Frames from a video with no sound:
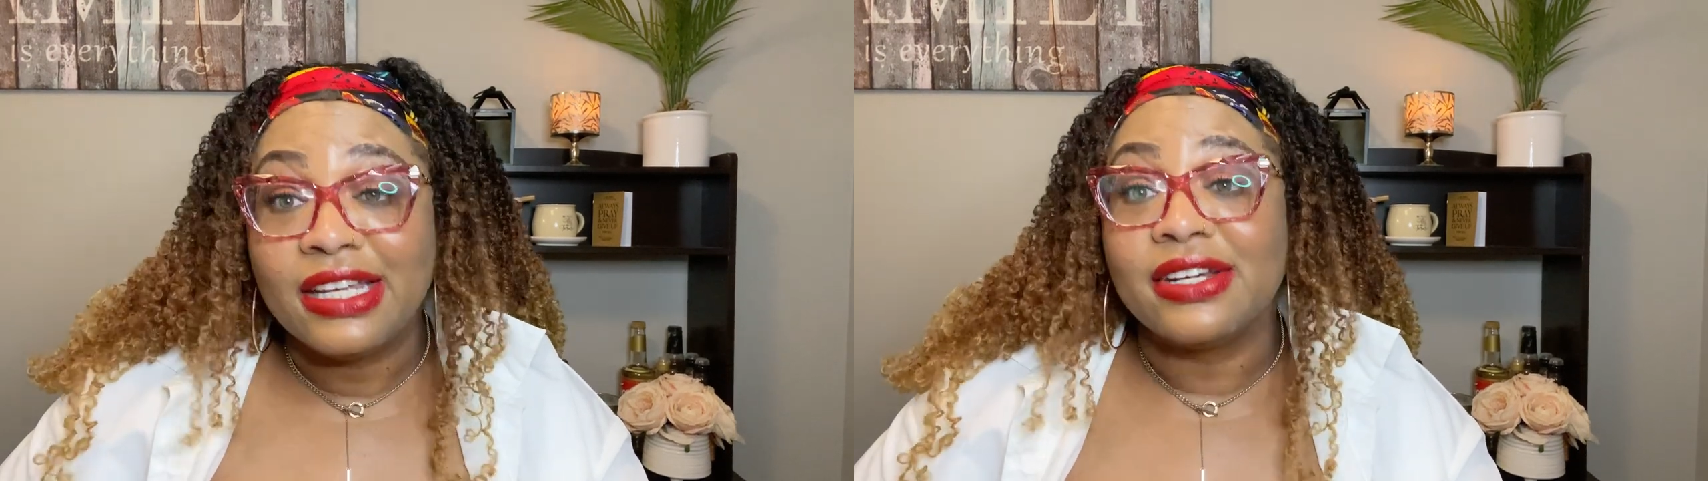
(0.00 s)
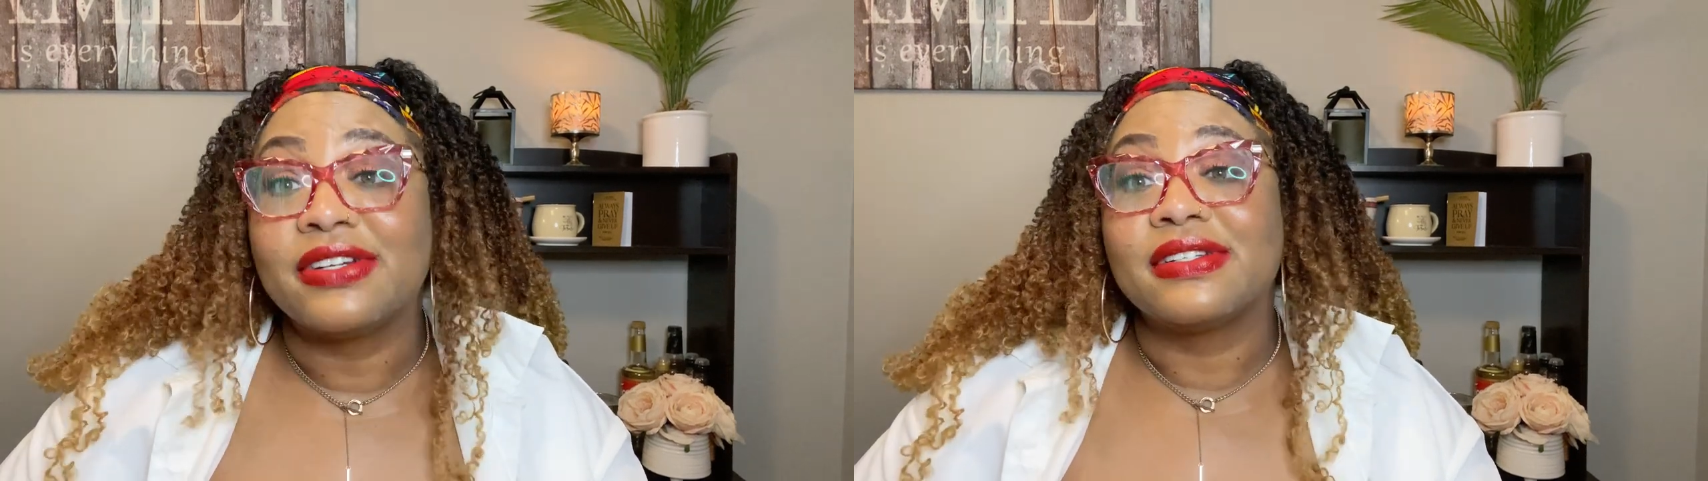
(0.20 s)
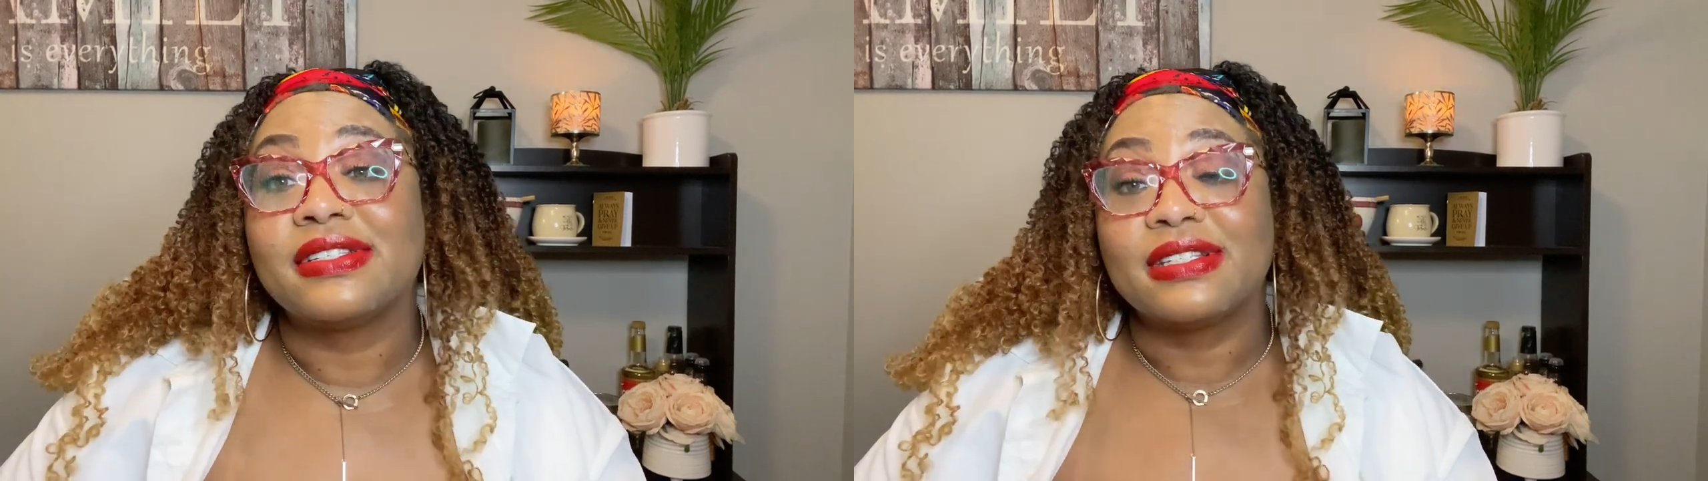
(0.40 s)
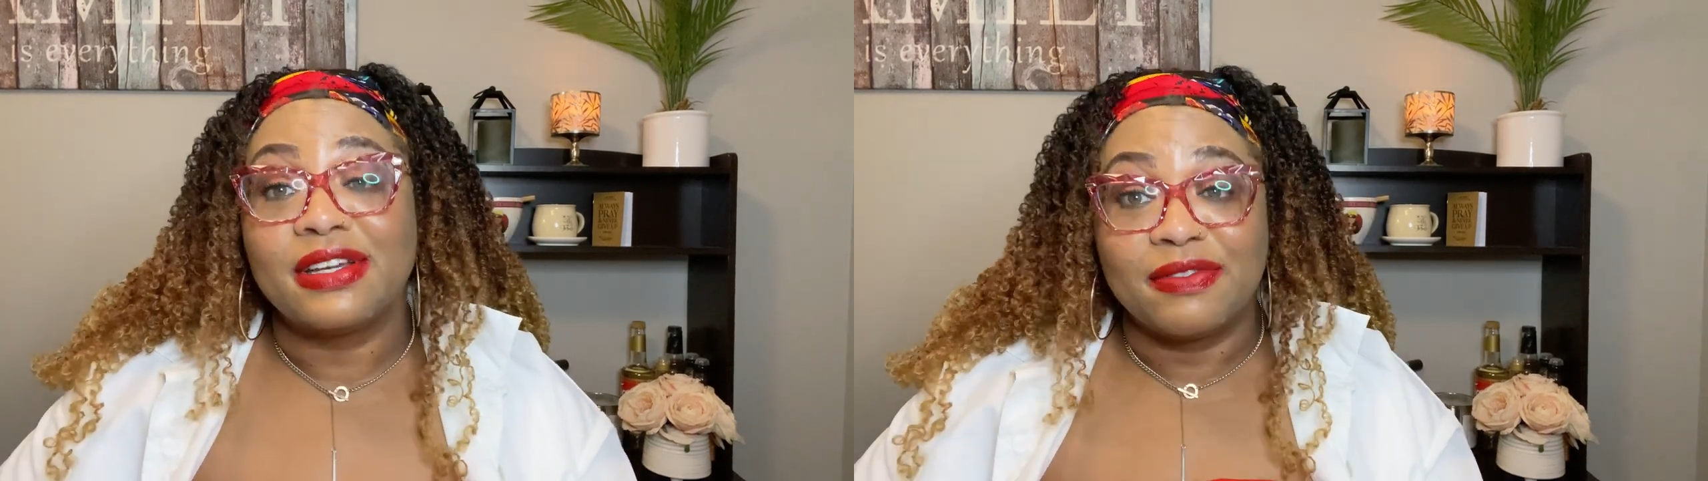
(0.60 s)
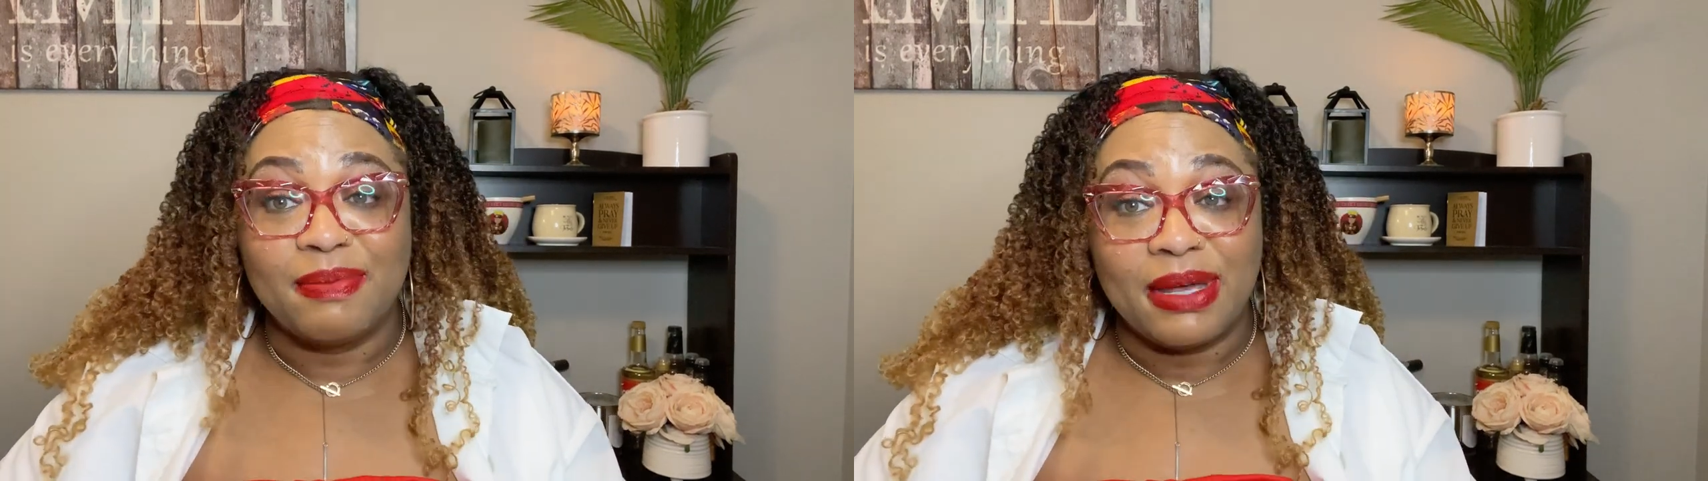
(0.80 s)
years
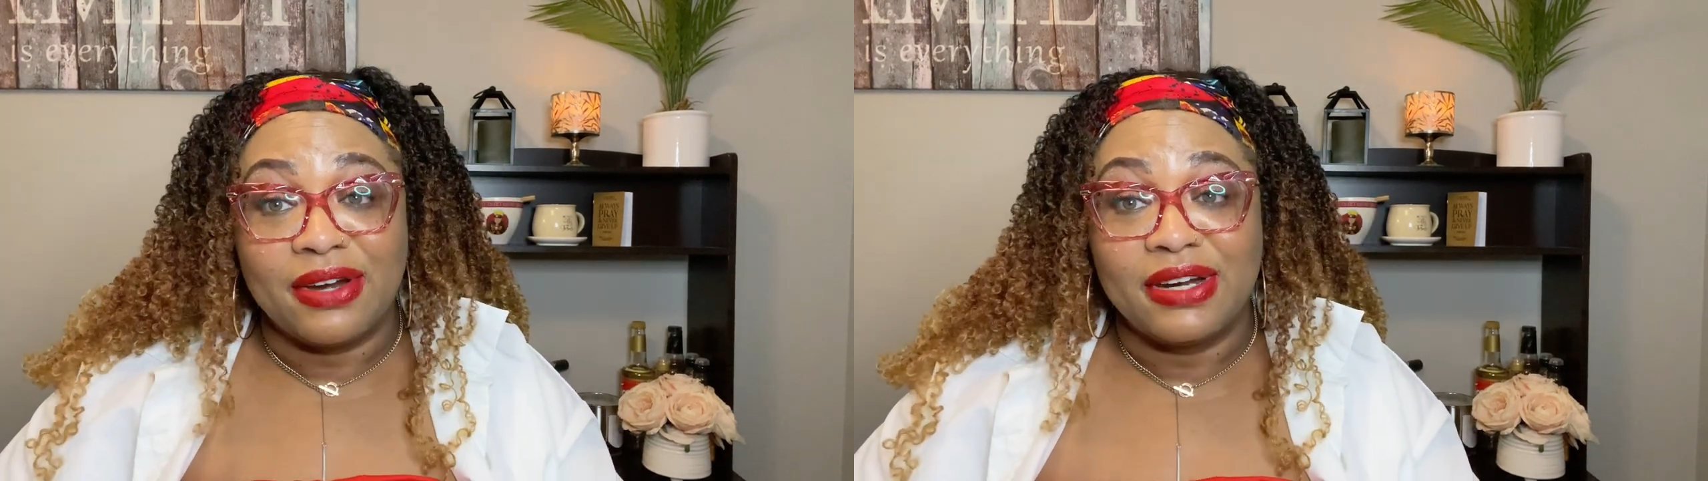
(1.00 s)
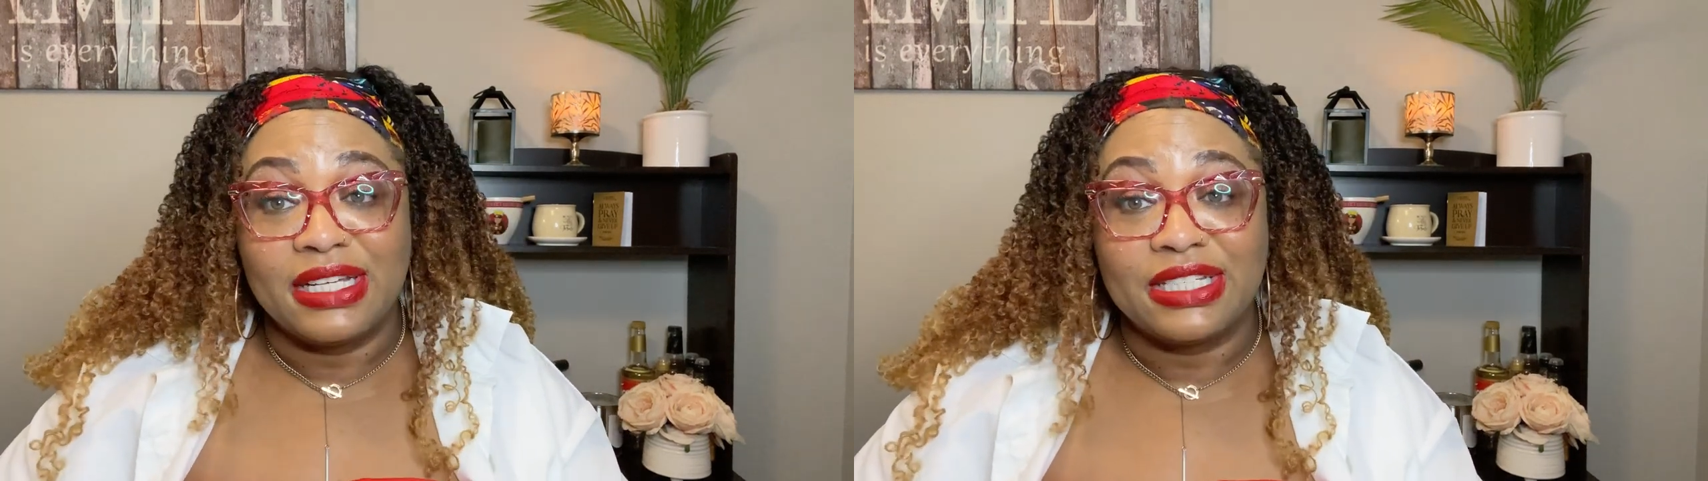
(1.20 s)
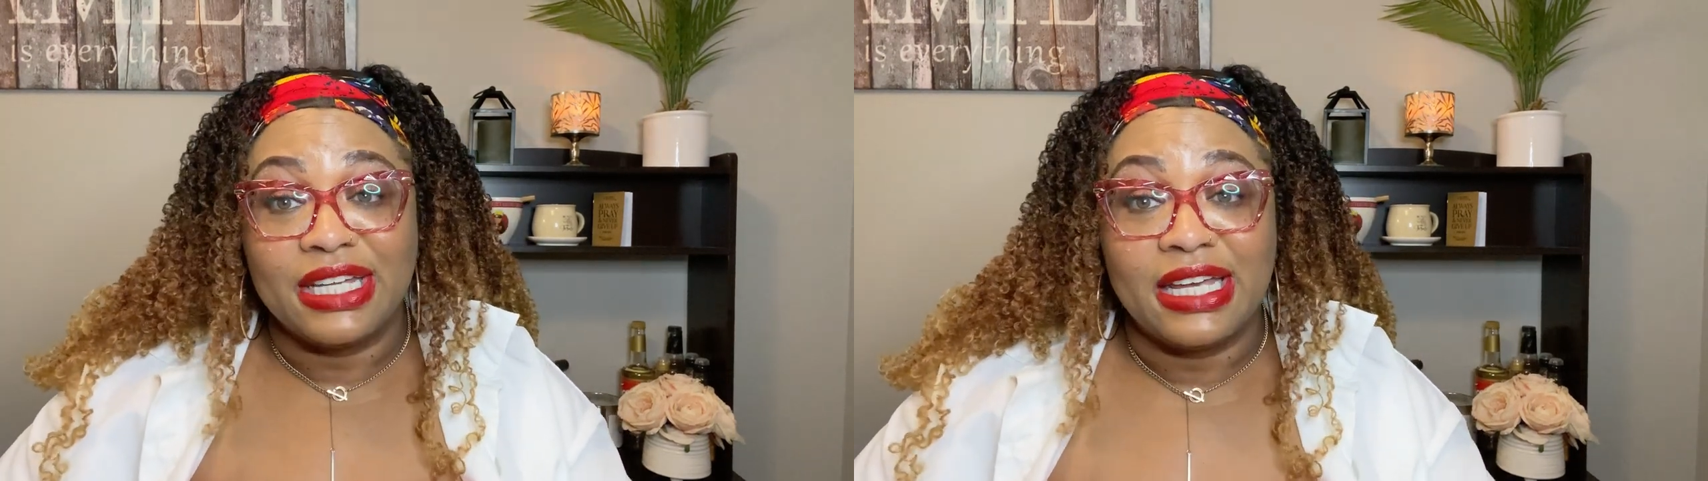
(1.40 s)
of marriage,